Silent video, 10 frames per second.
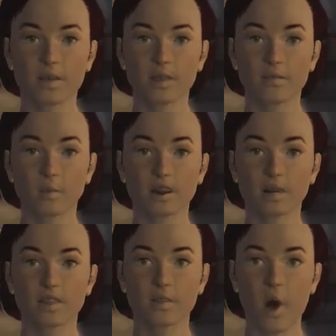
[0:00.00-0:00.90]
and I don't
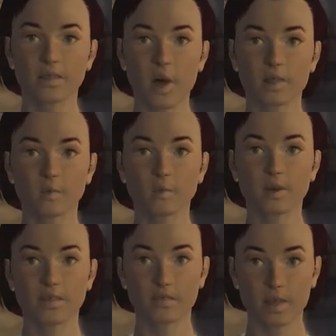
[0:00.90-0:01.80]
think they're going to care who
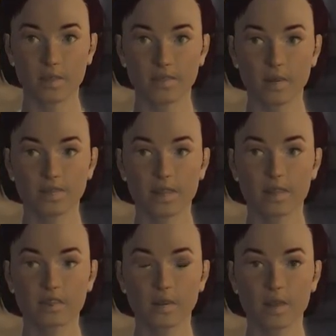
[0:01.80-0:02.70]
was involved in his
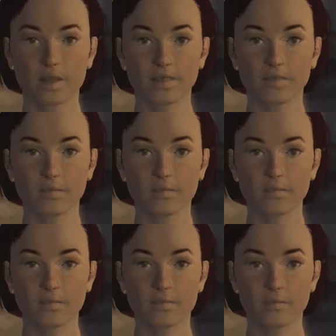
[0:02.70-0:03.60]
death or not.
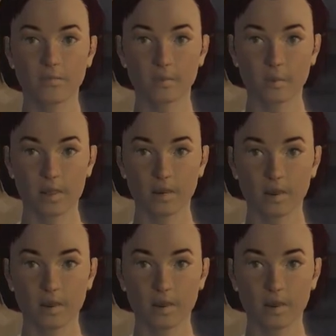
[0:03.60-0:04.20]
I